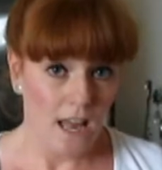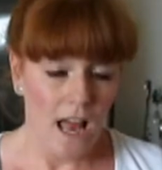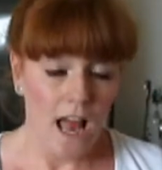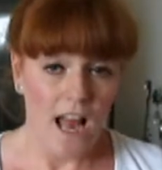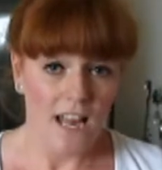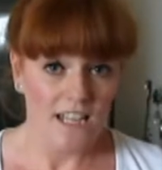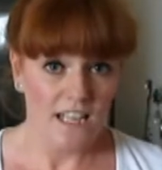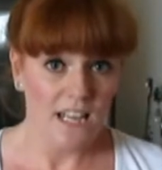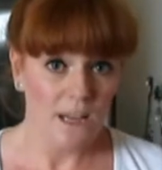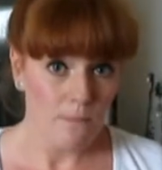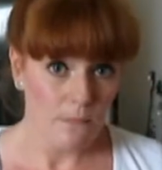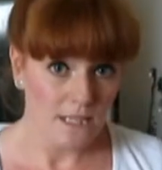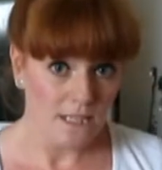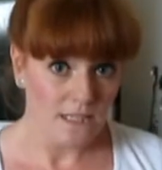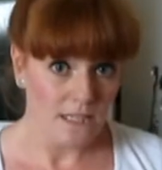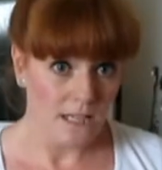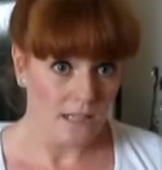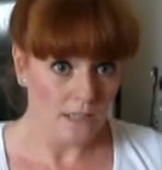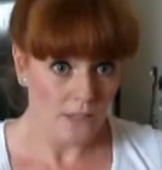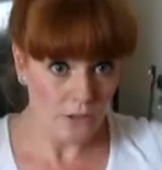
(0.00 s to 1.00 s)
And let me
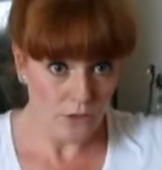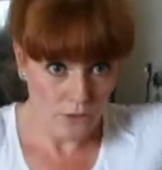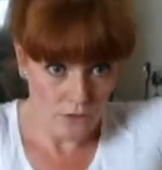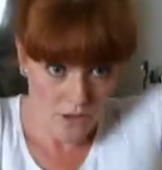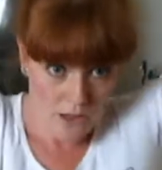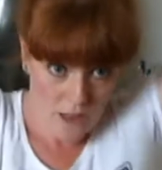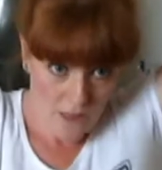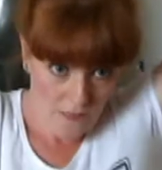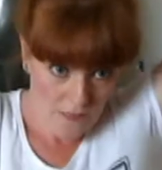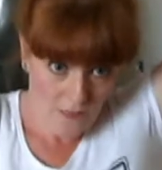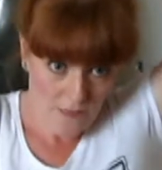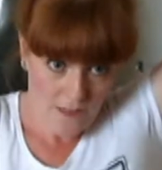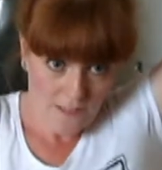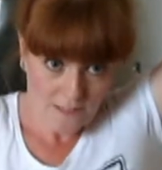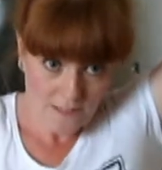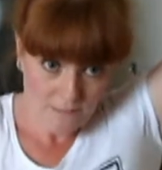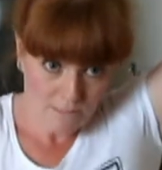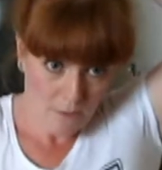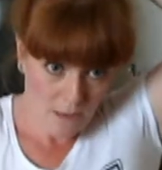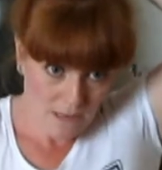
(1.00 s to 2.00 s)
tell you,
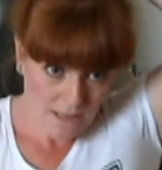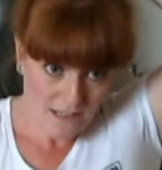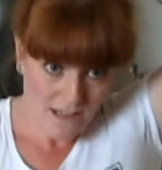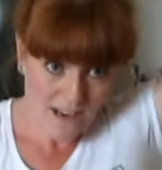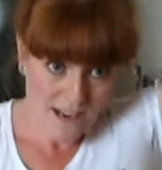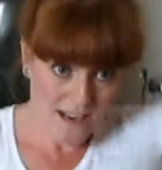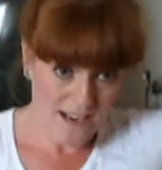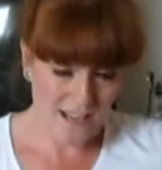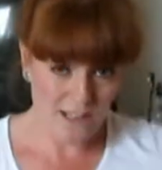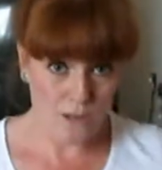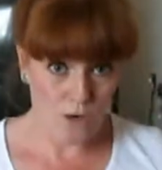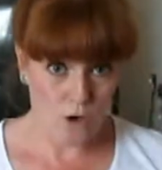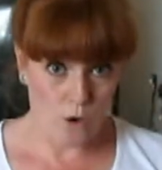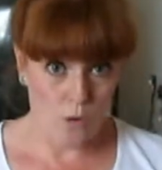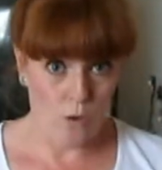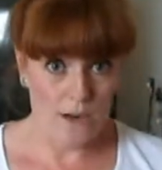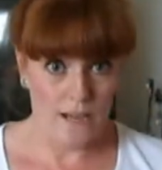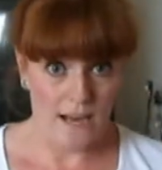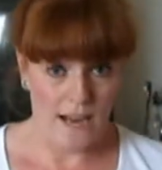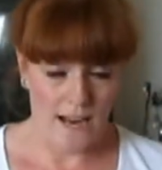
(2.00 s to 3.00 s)
this bun ain't
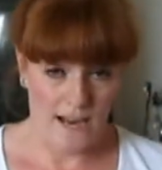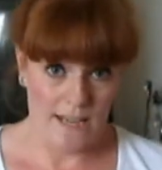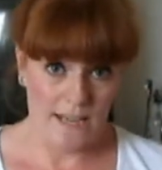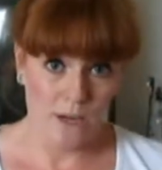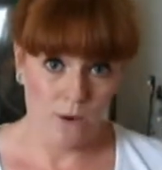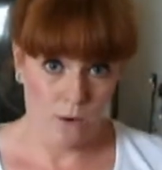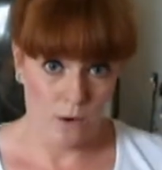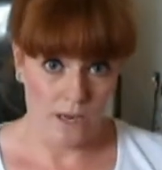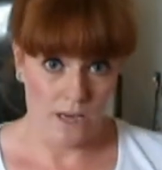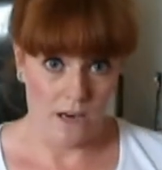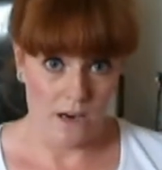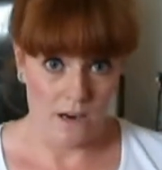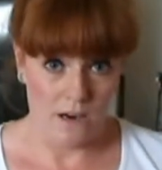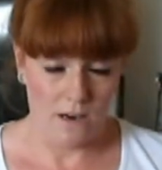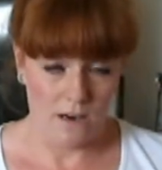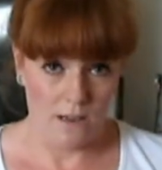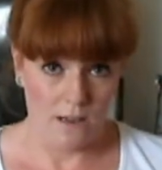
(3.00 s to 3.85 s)
going anywhere.